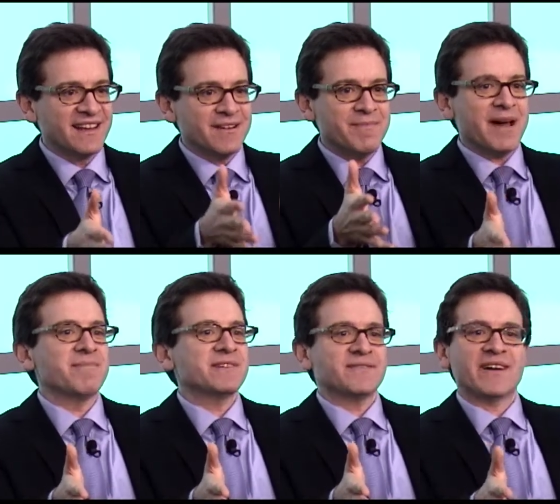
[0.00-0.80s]

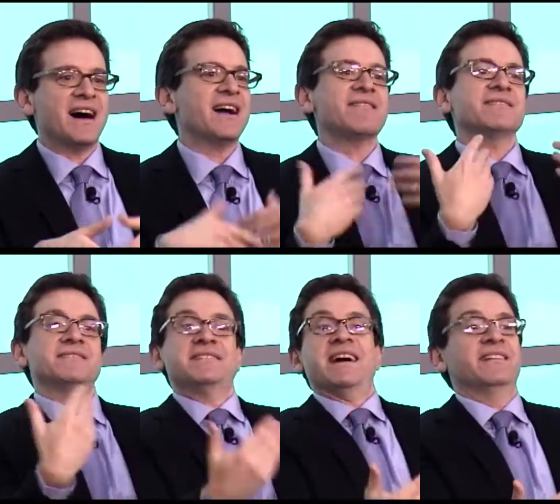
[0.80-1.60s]
members of Congress
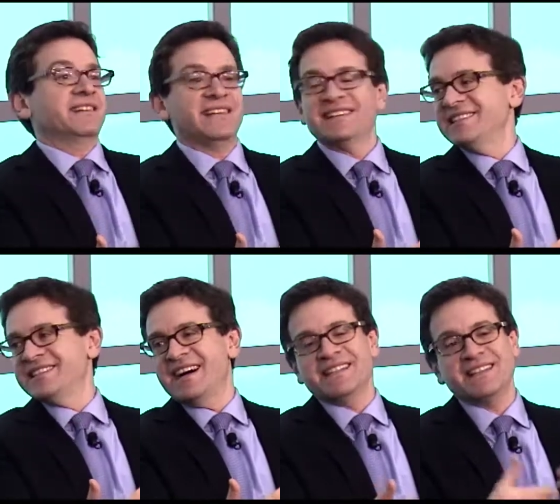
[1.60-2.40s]
are telling Lyndon
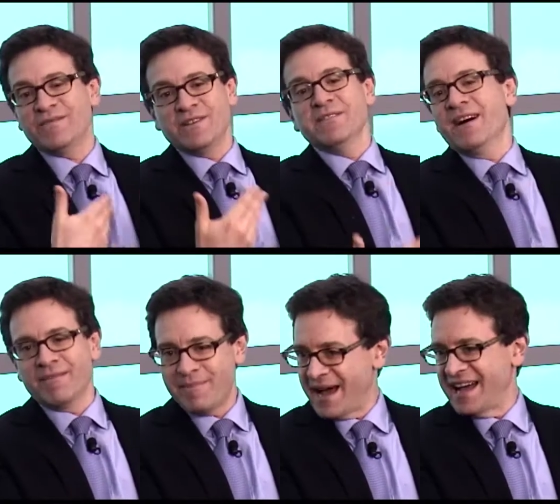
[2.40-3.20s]
Johnson, if you
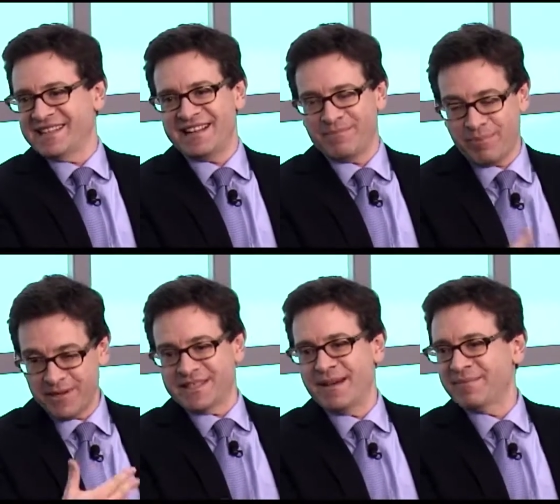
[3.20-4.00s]
don't pass up,
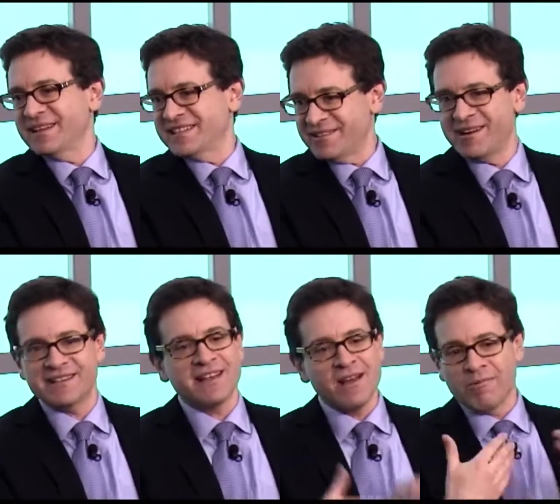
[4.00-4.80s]
put something to
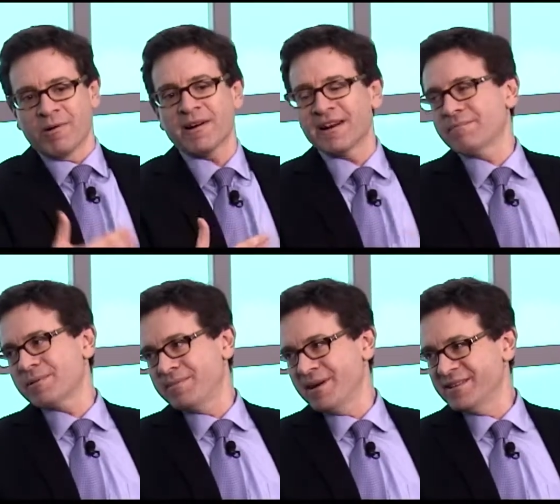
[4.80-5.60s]
us, we're going to
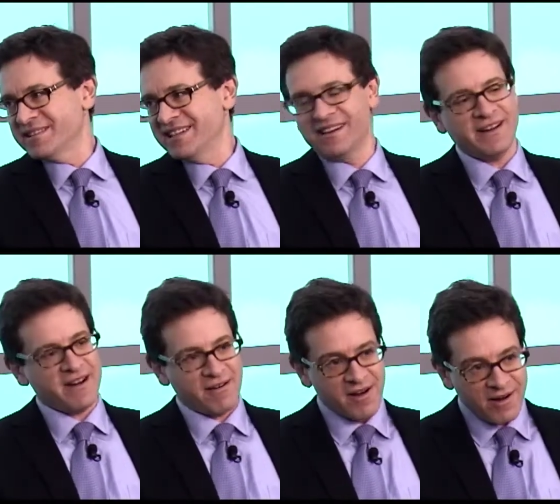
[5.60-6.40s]
propose it on
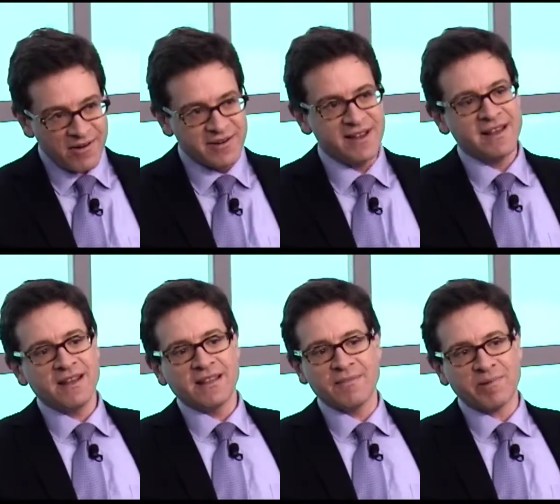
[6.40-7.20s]
our own.
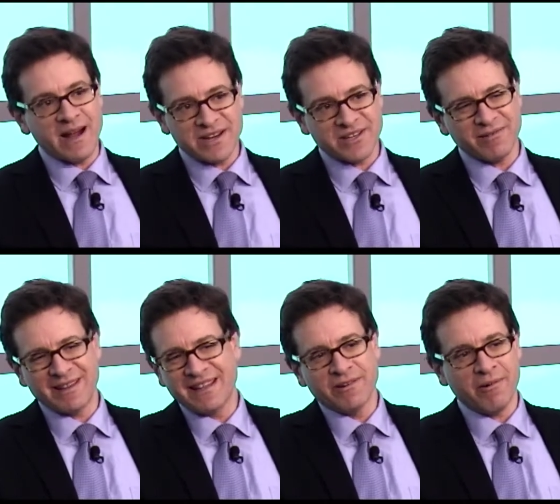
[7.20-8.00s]
The pressure
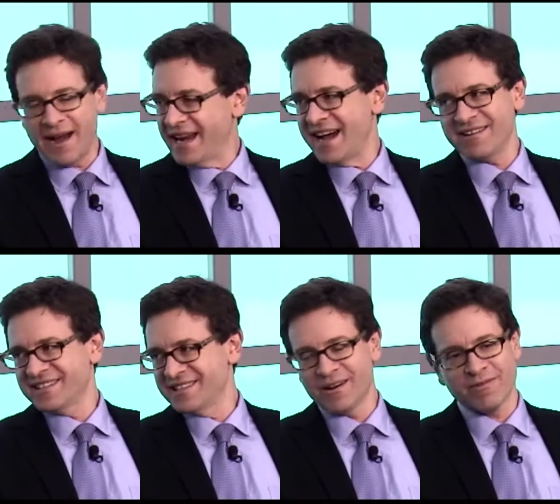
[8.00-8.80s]
within the White
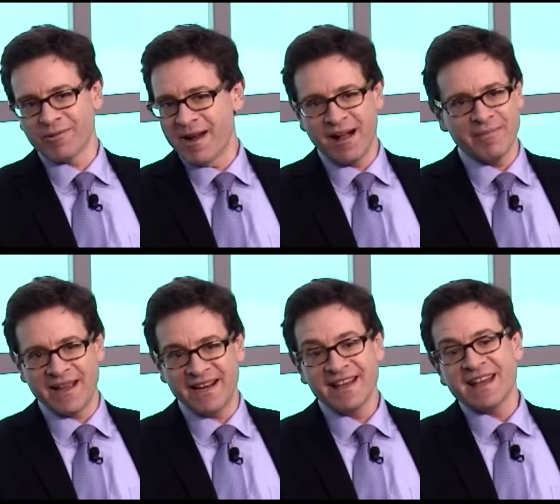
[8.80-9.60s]
House is
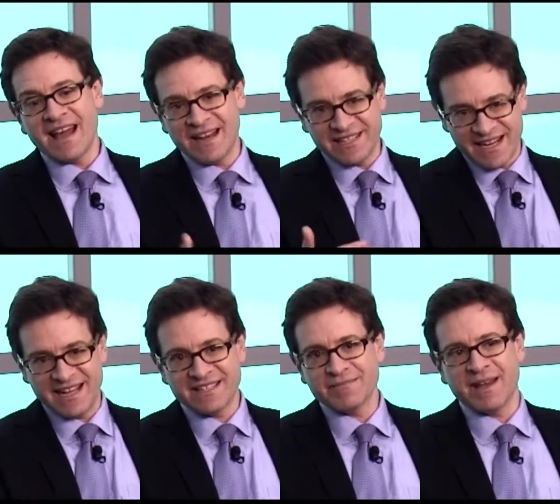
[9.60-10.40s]
overwhelming. And
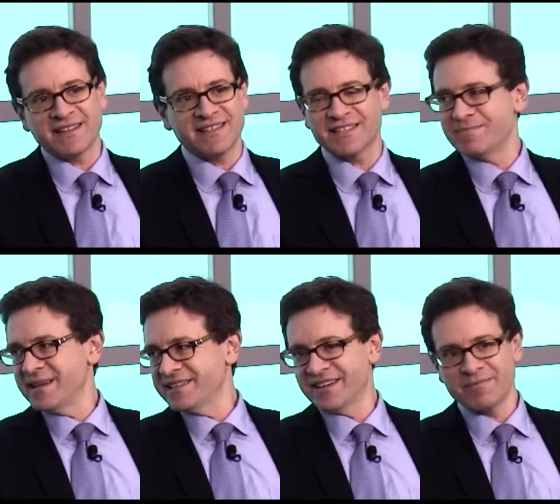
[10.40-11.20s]
Johnson makes his
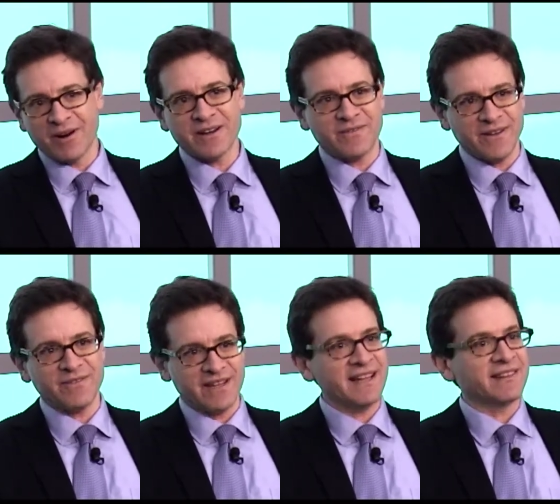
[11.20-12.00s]
speech on March
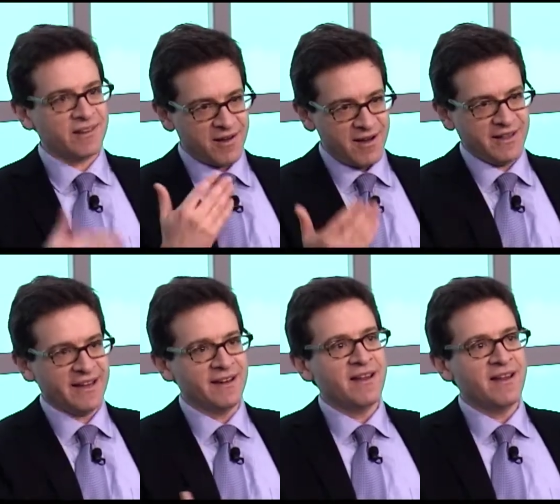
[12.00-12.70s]
15th calling